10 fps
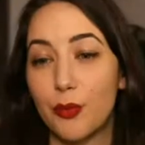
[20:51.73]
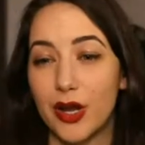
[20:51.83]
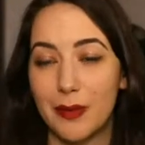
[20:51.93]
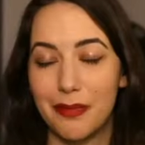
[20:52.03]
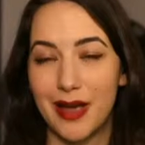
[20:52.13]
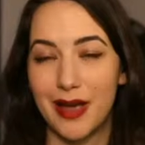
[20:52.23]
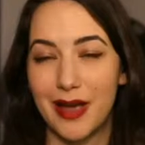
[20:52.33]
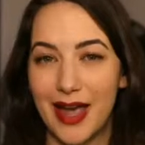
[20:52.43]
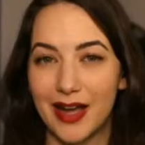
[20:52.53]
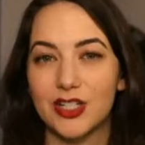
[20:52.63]
pretty
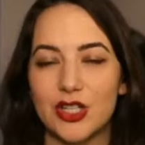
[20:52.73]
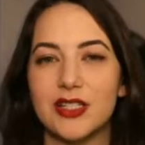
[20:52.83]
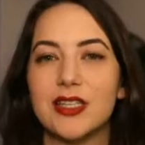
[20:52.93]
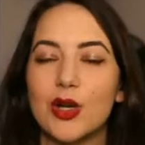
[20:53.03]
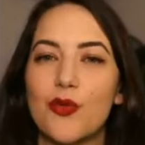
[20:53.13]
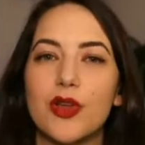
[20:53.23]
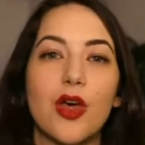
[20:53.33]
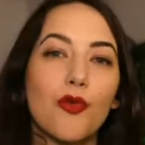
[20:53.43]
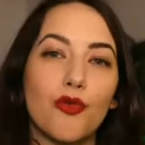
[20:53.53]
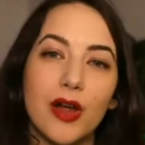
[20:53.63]
packed. So let's kick off
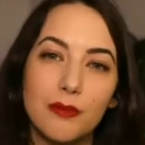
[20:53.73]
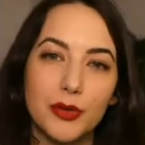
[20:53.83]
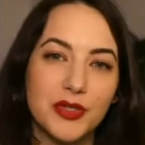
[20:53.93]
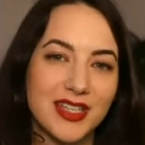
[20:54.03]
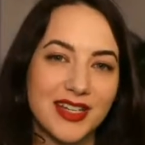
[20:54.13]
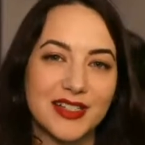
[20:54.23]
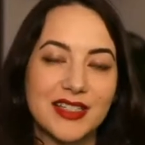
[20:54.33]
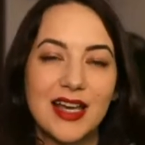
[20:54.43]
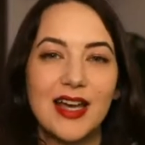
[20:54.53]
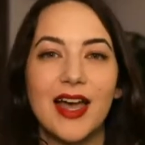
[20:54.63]
with Rainbow Six
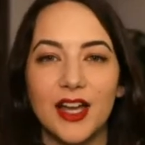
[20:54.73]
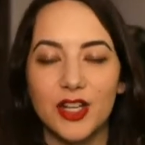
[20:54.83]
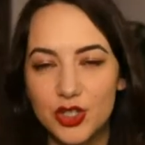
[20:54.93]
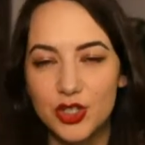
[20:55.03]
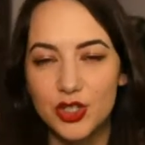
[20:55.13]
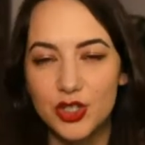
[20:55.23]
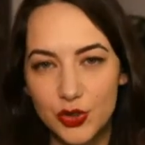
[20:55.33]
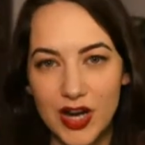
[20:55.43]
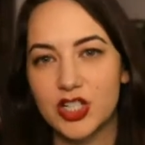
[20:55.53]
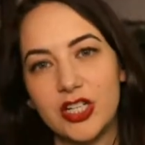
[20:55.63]

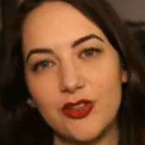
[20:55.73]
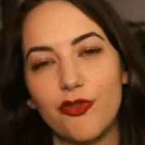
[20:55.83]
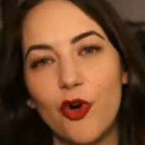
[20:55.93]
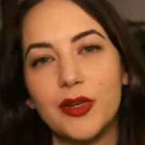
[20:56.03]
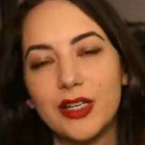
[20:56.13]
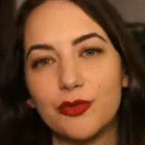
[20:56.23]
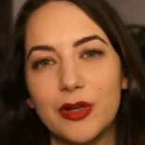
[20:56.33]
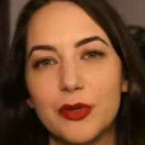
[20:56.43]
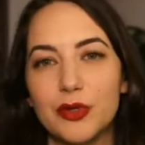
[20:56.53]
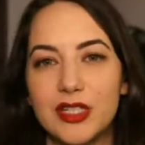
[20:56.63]
Extraction, formerly
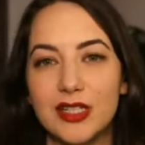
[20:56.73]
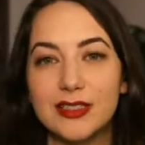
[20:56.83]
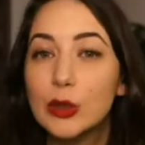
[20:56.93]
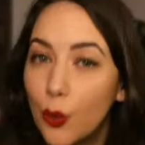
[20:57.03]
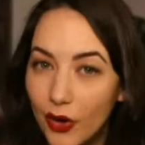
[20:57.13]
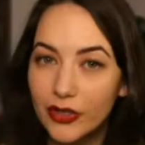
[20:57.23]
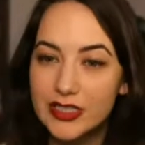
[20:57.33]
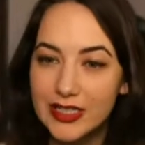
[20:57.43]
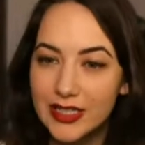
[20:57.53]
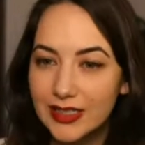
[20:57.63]
Rainbow Six
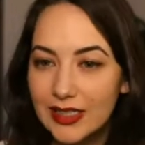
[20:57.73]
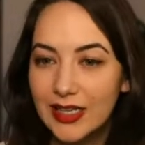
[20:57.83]
Quarantine.